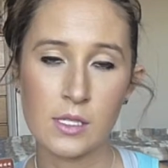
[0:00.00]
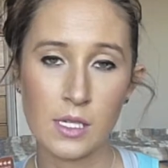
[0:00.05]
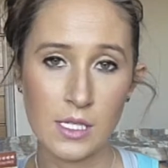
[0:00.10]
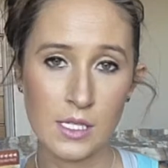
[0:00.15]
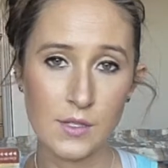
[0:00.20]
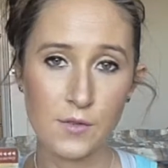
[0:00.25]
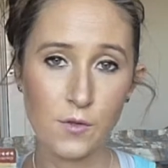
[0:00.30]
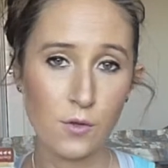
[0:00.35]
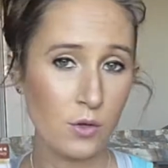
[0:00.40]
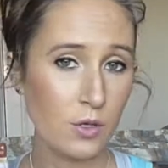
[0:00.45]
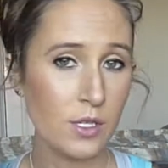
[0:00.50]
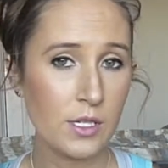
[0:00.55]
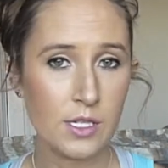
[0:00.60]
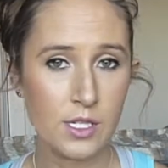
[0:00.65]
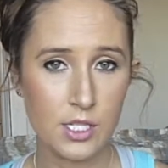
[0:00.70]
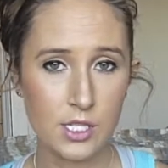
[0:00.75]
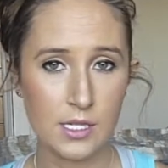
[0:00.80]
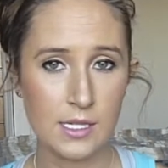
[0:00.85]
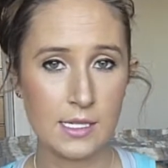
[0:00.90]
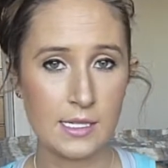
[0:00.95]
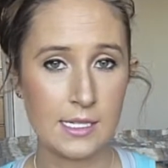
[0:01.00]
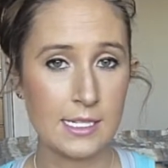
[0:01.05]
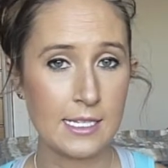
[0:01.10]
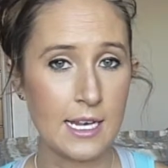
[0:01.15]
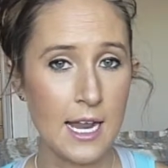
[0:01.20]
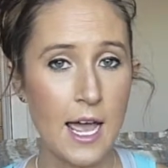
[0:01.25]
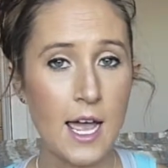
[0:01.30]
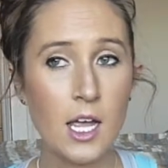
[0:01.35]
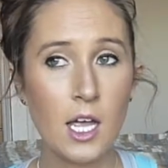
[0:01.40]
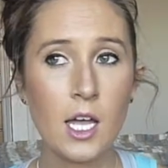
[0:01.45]
nuts for, as just a
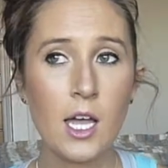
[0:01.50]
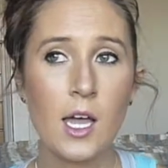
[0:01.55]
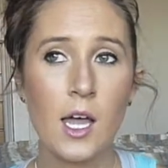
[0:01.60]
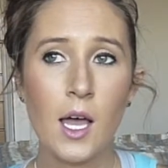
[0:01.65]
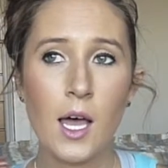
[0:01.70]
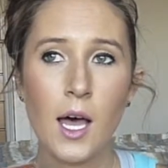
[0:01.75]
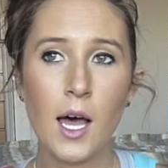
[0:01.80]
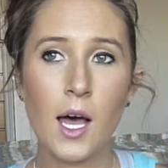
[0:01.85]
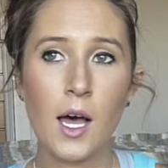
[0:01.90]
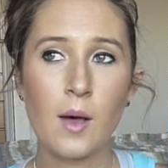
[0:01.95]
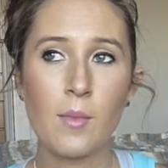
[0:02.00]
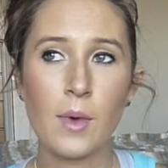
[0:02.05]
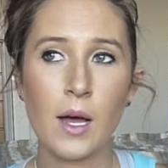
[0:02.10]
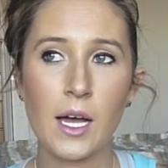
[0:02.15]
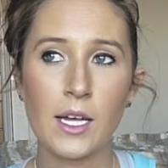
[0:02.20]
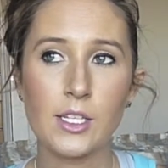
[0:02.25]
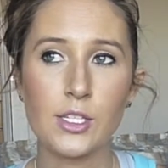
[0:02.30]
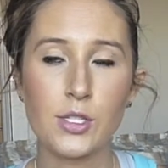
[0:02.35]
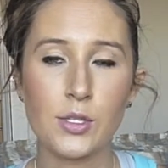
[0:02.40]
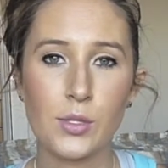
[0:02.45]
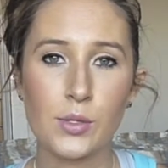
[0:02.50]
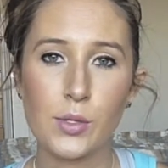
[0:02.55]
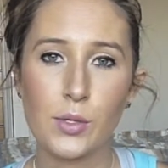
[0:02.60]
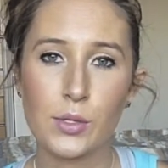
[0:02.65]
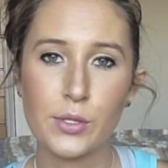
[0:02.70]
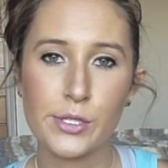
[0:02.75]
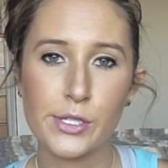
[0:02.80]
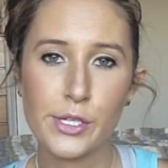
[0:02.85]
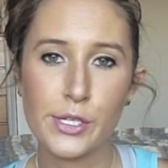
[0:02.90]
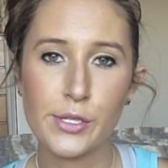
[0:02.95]
snack. I do
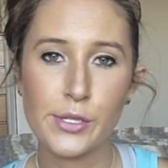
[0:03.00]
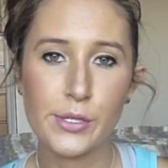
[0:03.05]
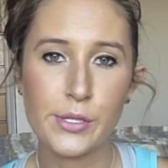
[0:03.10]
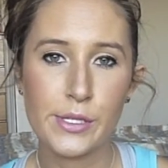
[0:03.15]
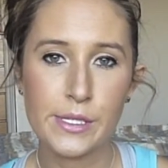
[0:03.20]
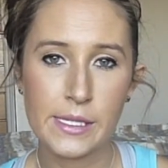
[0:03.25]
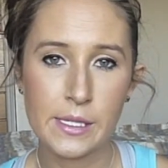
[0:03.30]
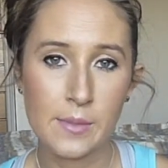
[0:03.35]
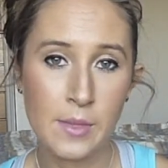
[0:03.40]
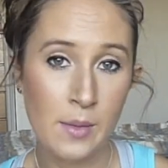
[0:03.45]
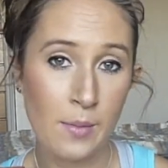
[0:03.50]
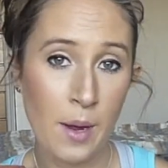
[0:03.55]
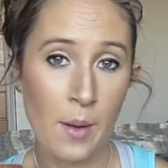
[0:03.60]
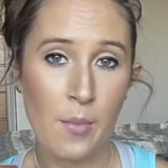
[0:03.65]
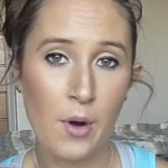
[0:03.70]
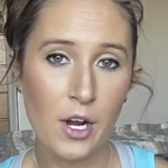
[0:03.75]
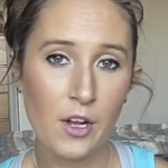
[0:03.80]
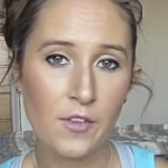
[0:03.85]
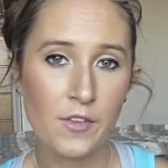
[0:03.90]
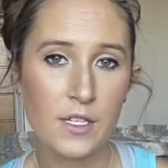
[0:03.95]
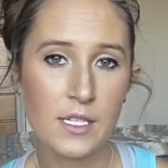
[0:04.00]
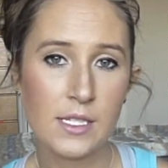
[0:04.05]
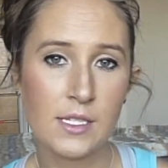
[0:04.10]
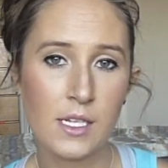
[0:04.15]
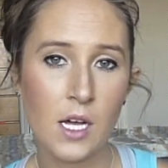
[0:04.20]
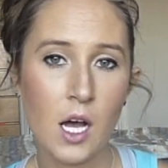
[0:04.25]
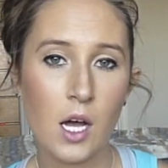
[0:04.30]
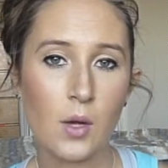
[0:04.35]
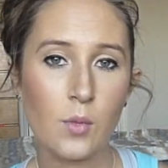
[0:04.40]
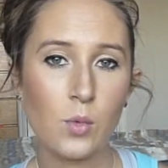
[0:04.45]
also use them in my
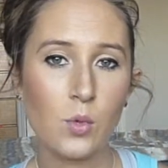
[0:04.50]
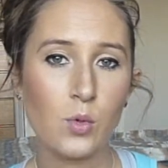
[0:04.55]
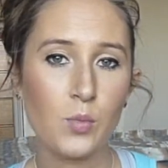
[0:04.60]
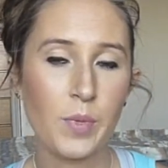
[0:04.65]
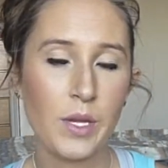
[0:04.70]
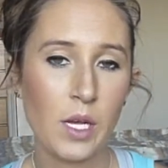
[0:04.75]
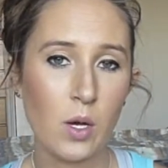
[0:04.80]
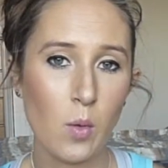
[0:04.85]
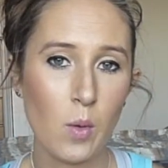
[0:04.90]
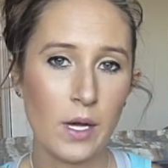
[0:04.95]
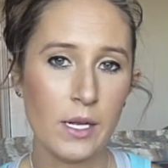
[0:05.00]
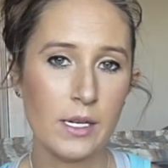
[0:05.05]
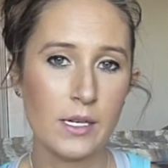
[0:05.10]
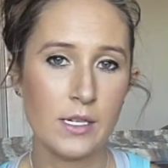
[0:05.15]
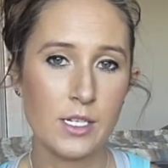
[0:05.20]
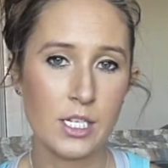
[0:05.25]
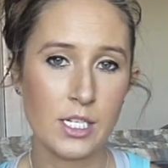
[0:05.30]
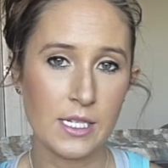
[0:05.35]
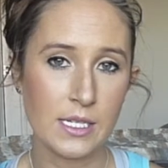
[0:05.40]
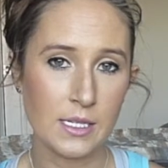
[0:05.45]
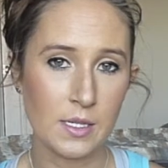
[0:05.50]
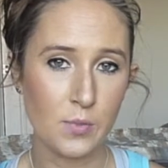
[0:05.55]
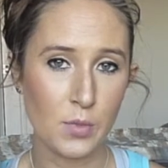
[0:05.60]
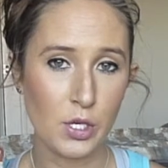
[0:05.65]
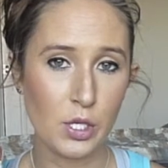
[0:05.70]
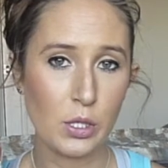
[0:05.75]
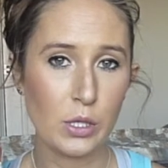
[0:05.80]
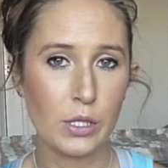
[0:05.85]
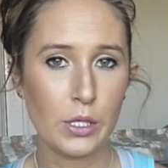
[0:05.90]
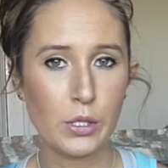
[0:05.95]
breakfast. I will pick one and just
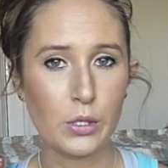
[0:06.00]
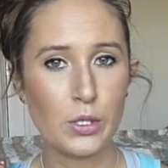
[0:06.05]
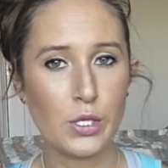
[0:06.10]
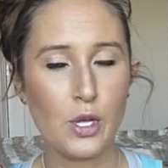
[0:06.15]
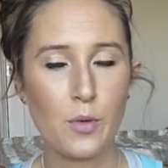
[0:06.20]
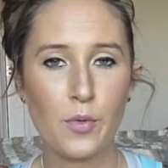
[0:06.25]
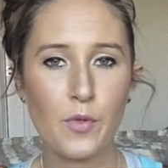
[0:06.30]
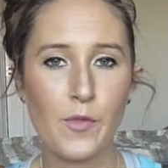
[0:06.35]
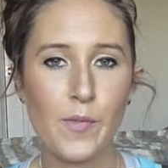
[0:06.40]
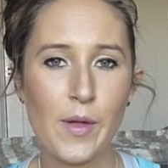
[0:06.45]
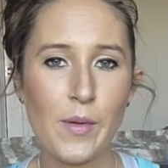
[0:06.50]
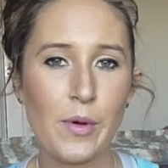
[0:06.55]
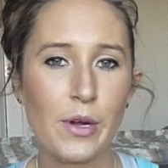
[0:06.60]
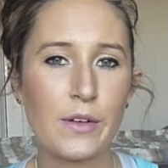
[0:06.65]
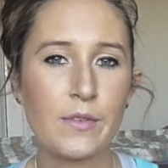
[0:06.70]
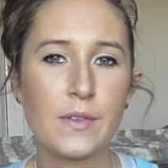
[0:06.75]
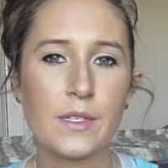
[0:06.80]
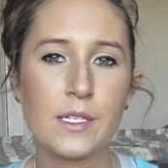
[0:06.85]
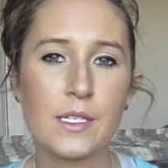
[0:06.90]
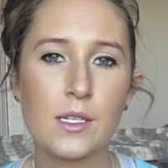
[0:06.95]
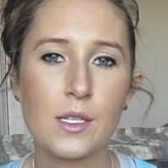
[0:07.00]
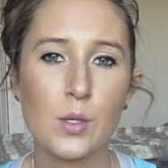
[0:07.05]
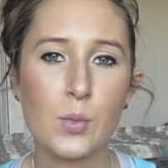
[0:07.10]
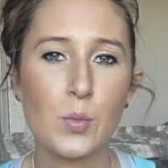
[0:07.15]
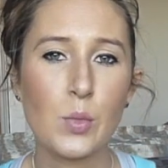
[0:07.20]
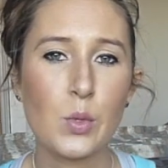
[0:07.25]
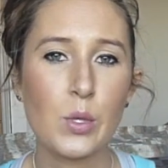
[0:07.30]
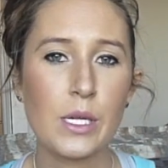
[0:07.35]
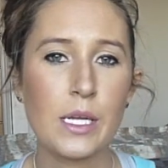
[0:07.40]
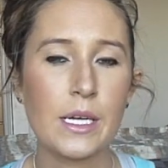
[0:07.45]
sprinkle it on top of my breakfast in the
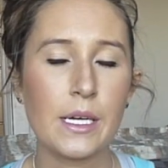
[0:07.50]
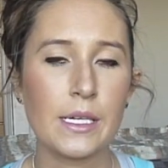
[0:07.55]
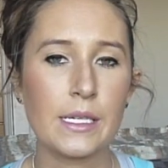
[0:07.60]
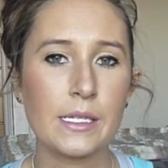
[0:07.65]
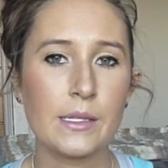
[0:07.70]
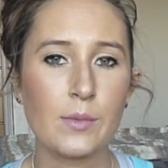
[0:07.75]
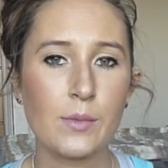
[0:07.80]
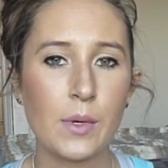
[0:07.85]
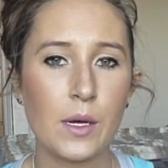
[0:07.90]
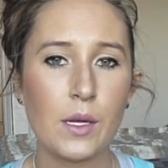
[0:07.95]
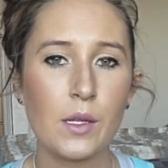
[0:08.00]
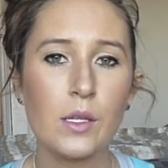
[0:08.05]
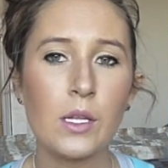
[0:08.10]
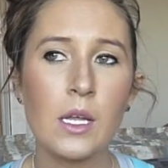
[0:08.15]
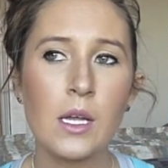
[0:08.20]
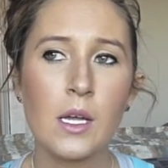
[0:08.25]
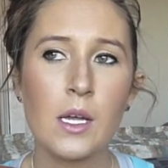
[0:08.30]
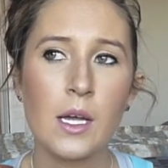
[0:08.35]
morning as well,